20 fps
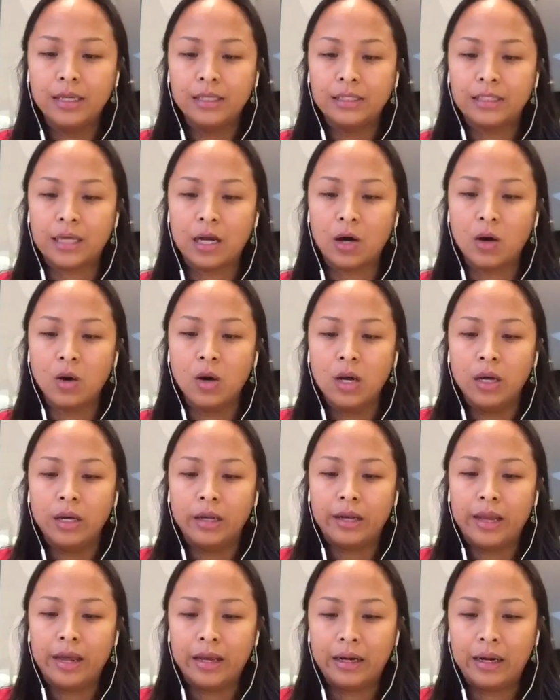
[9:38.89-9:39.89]
So
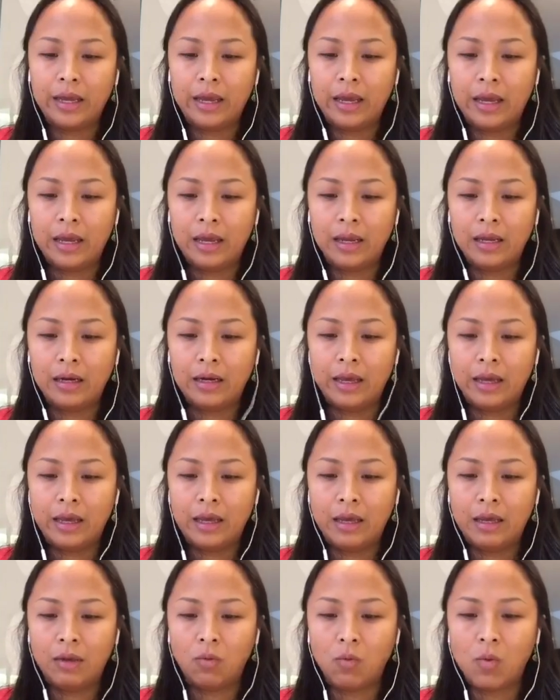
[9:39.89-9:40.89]

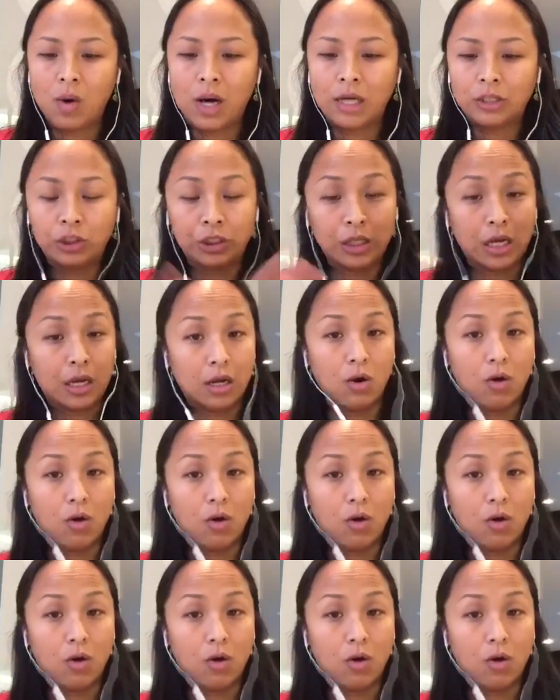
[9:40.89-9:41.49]
they watch